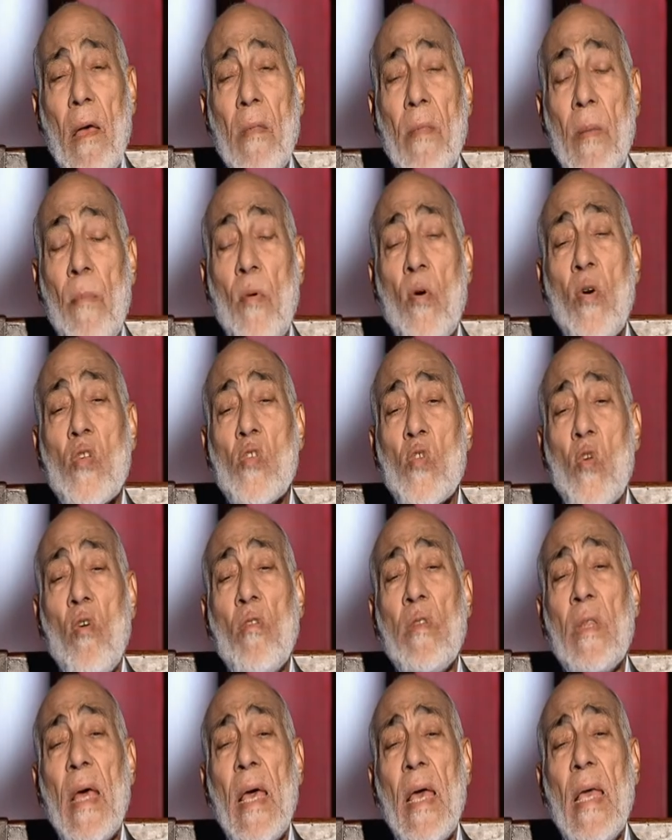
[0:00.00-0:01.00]
The book is
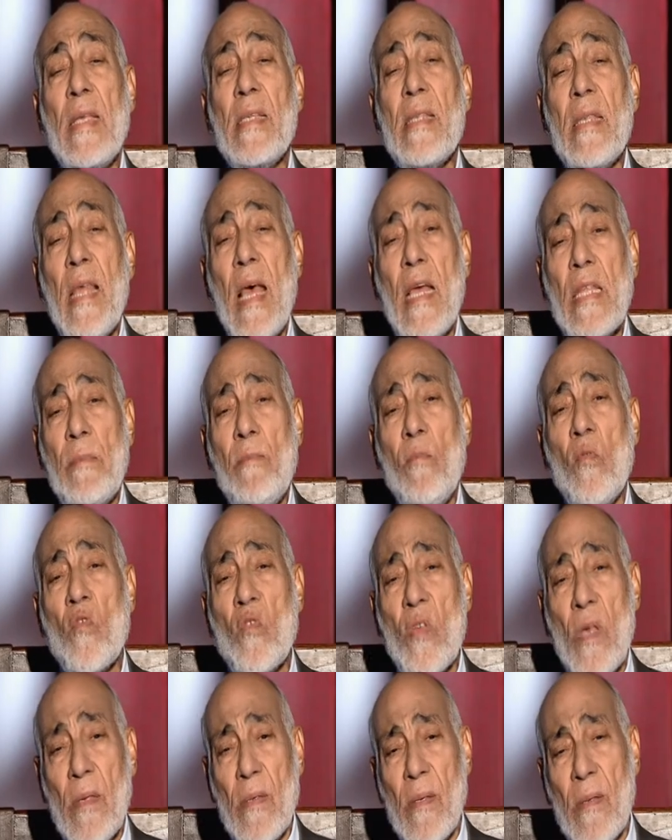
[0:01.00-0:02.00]
called Is That
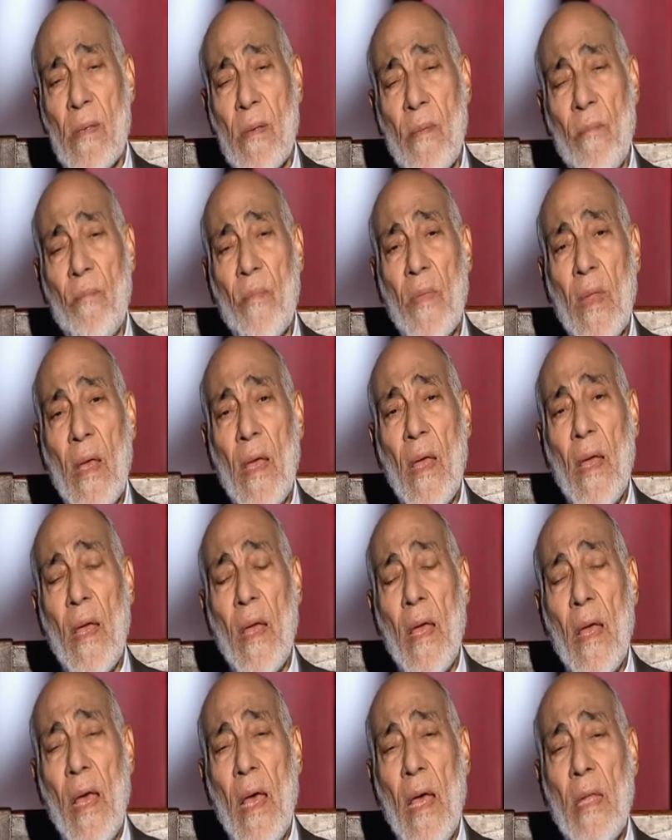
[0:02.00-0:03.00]
Moses?
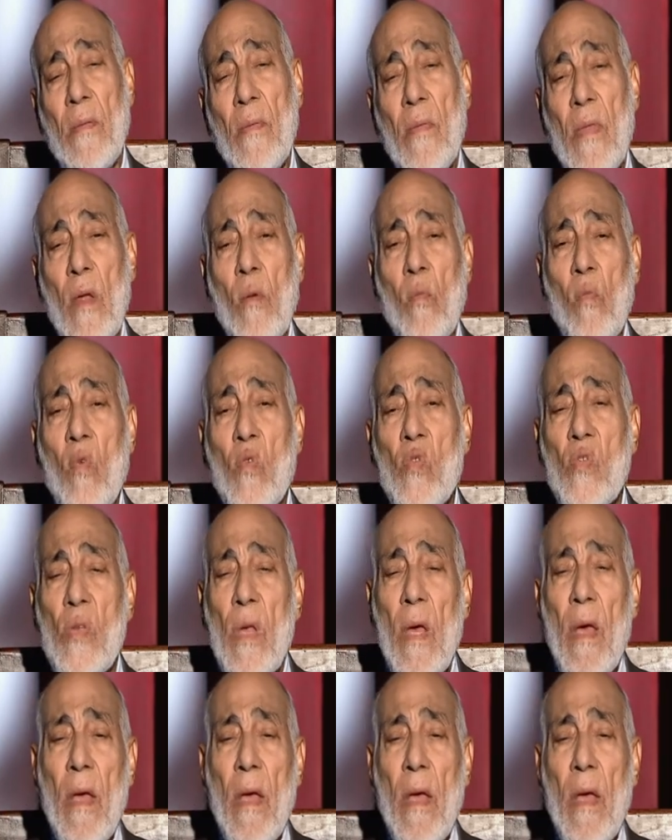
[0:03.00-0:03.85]
And there was